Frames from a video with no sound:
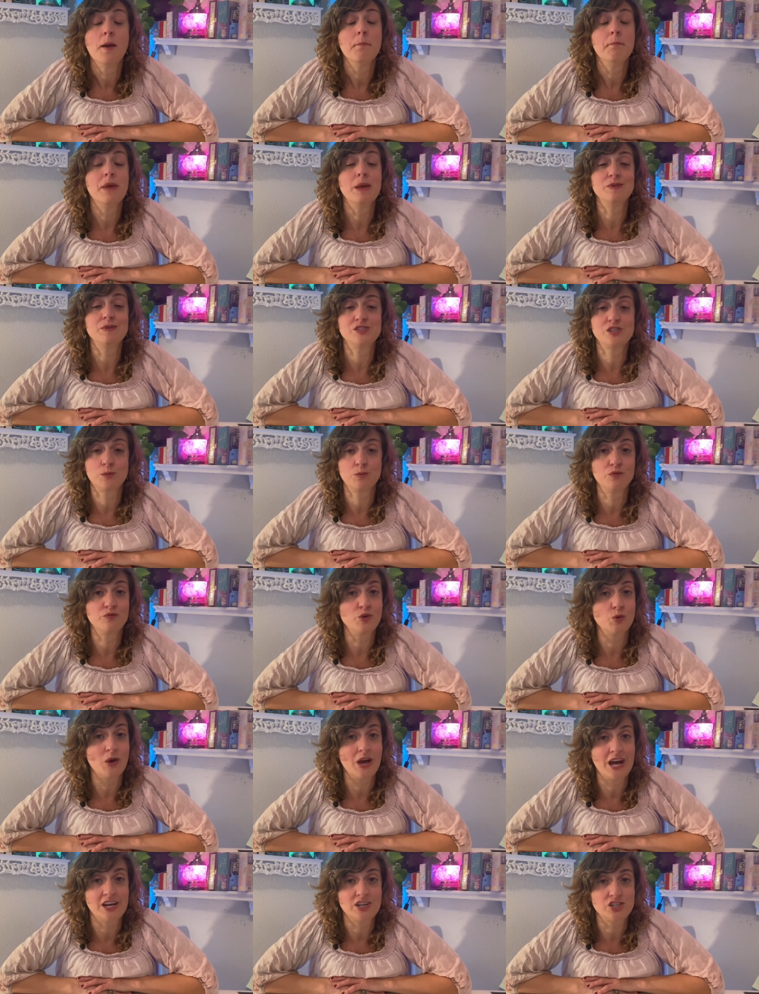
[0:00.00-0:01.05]
Maybe some of
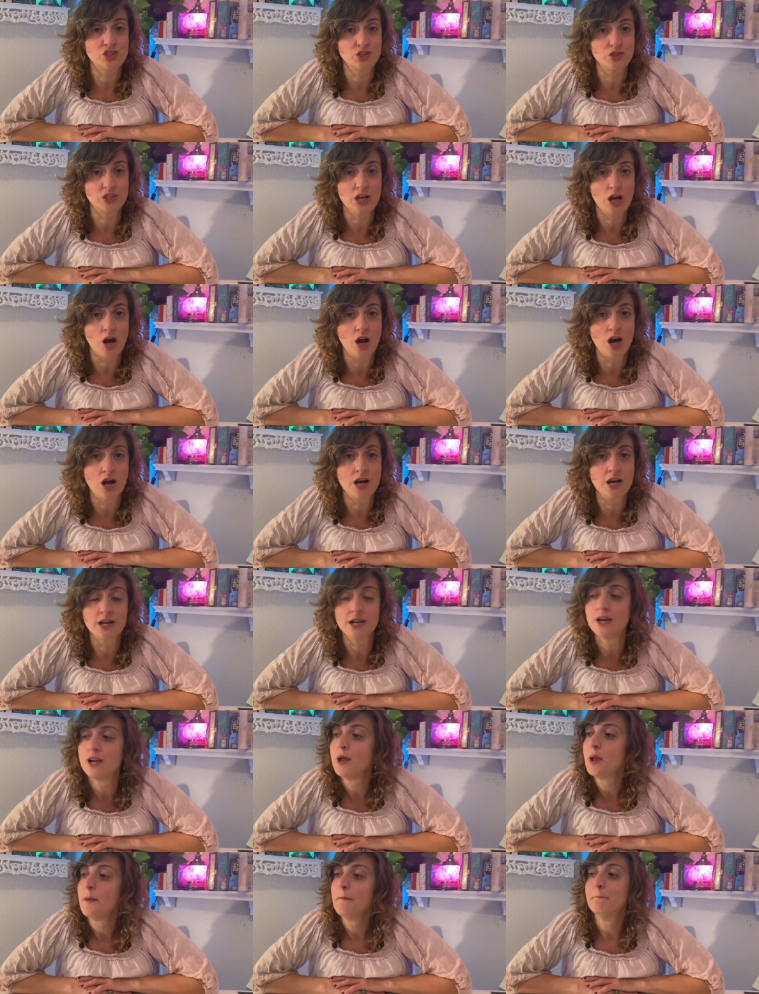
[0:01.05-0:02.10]
you actually
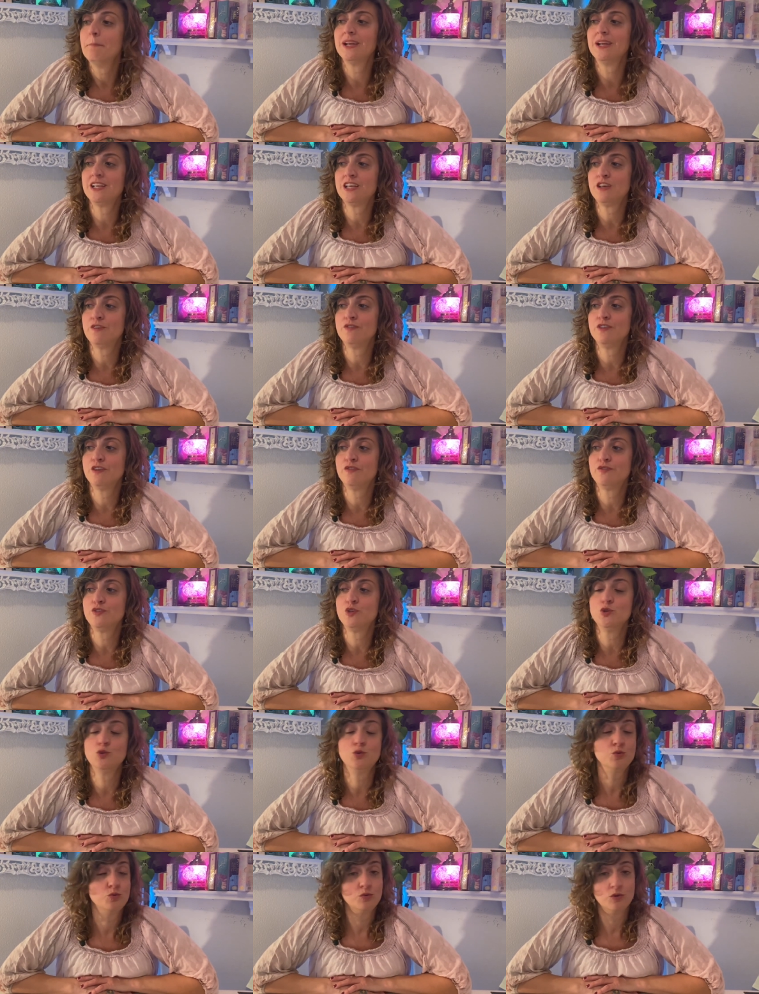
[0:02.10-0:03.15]
are, but even if
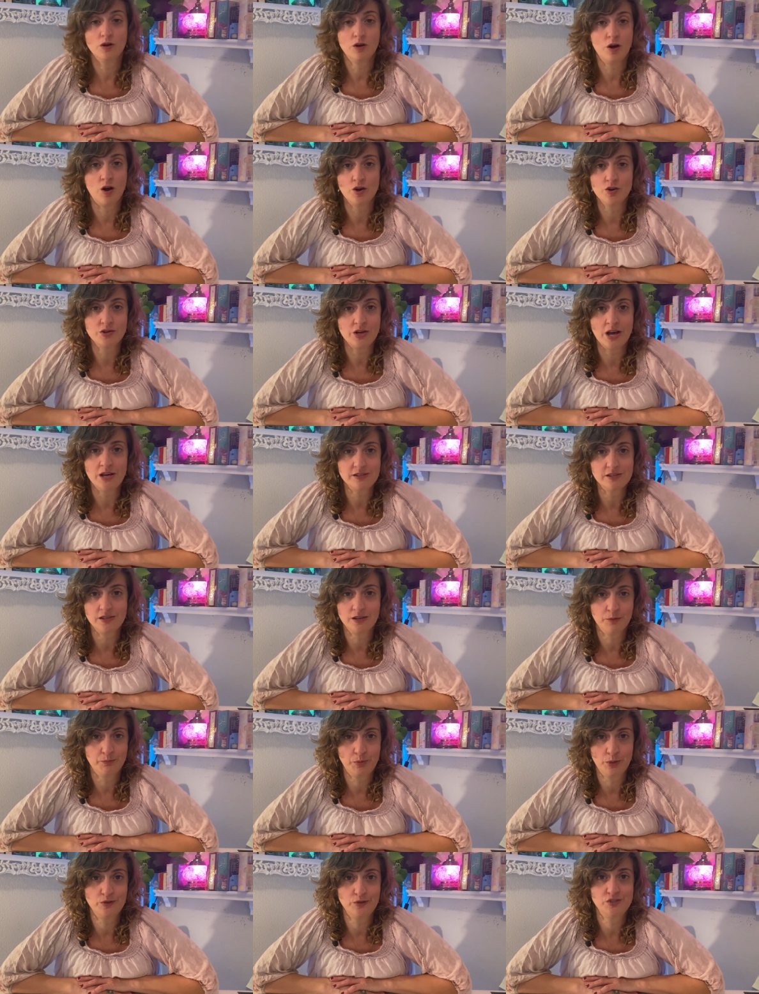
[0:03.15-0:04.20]
you are not a
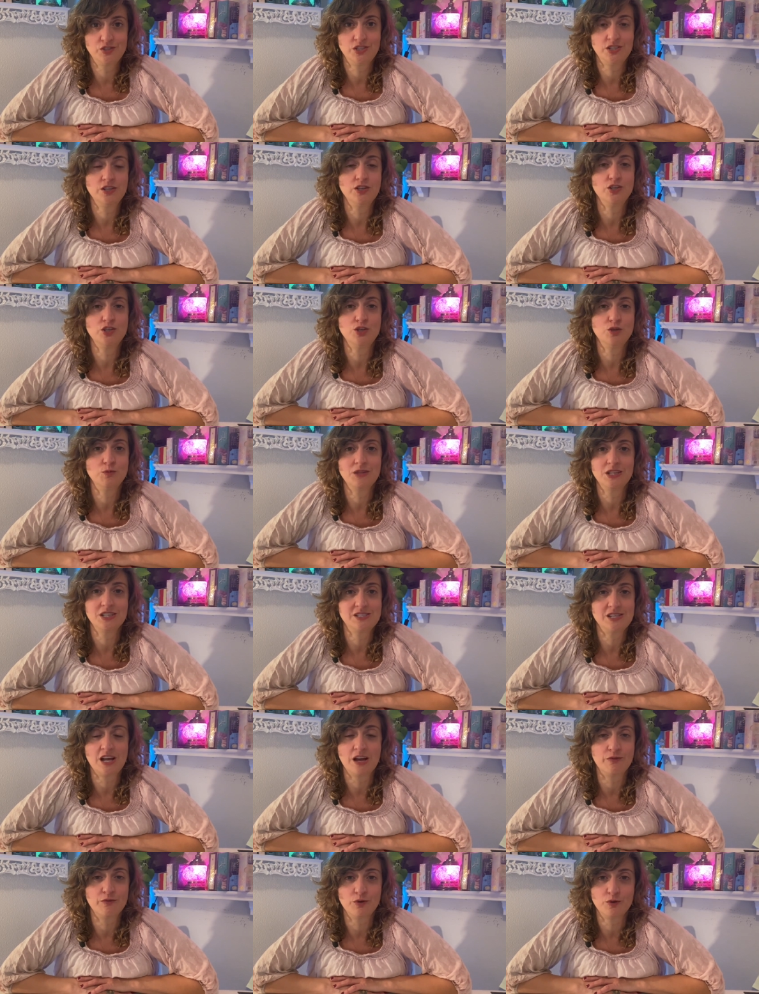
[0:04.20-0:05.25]
person, a human that's
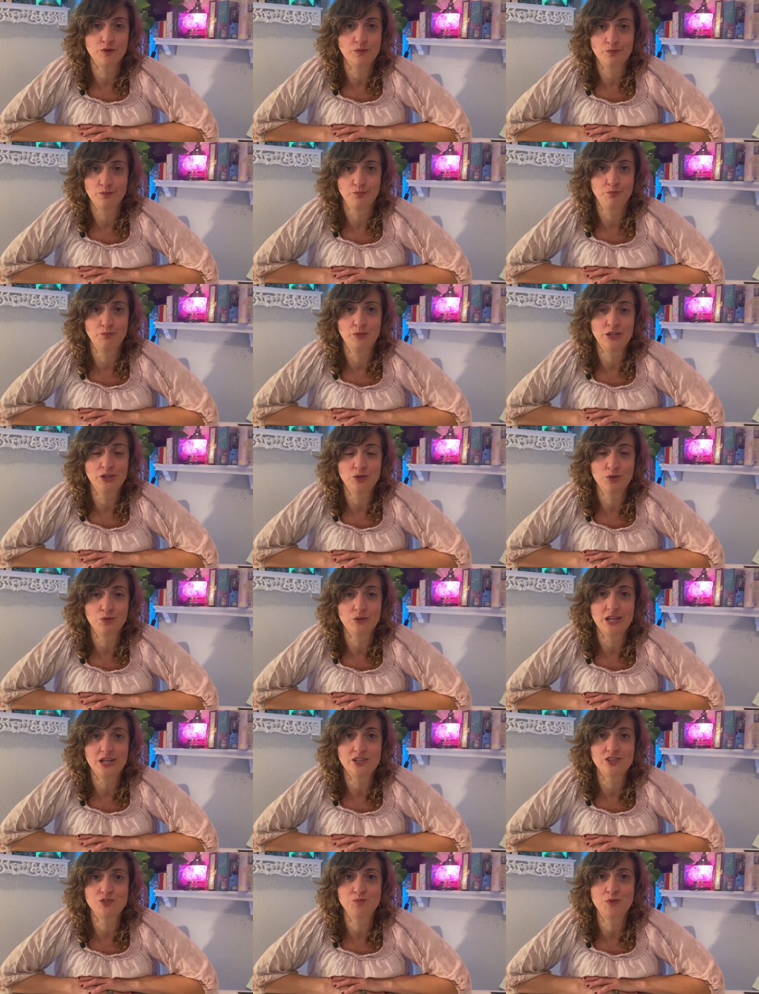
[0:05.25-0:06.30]
ever been through
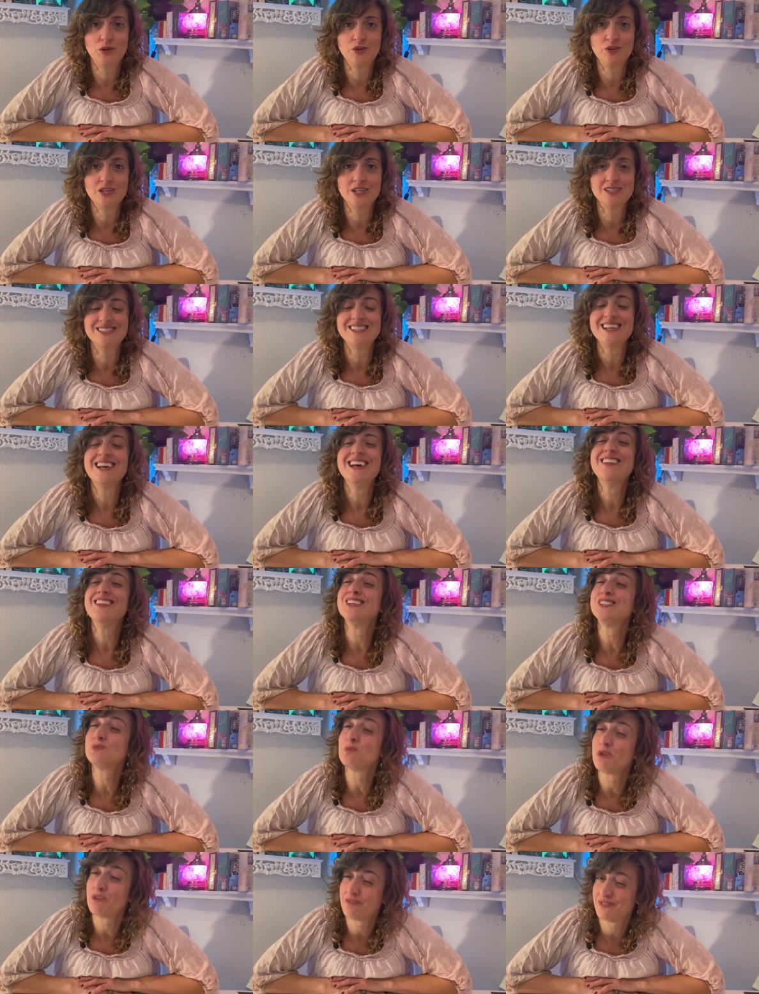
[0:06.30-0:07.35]
that experience, this
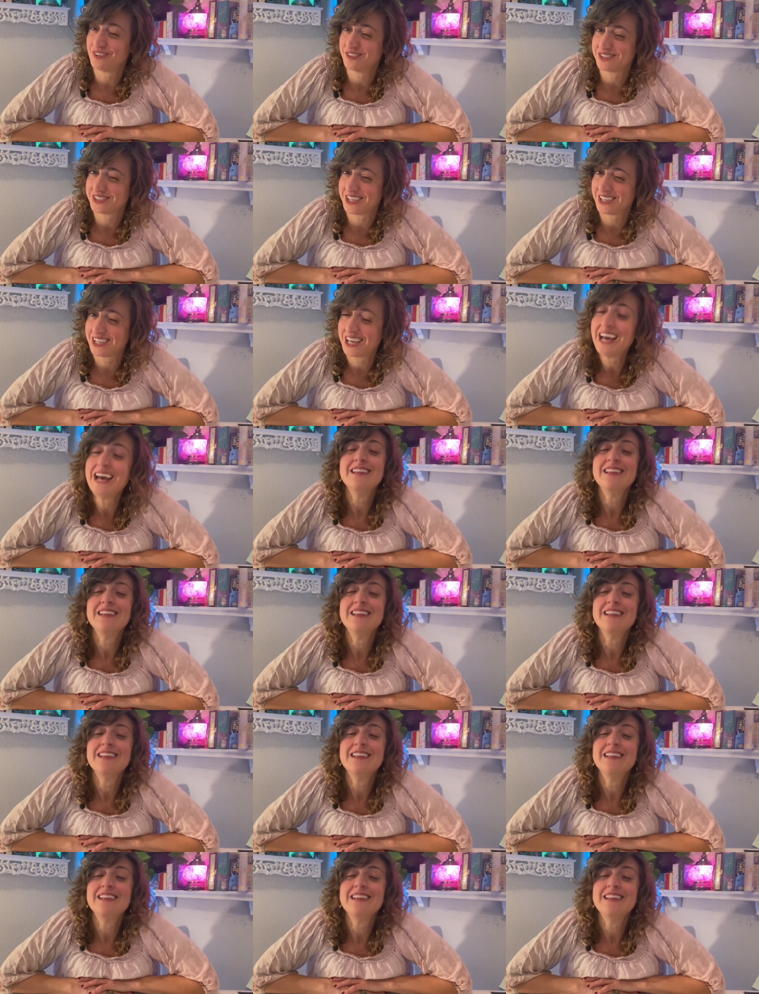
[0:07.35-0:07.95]
is what it feels like.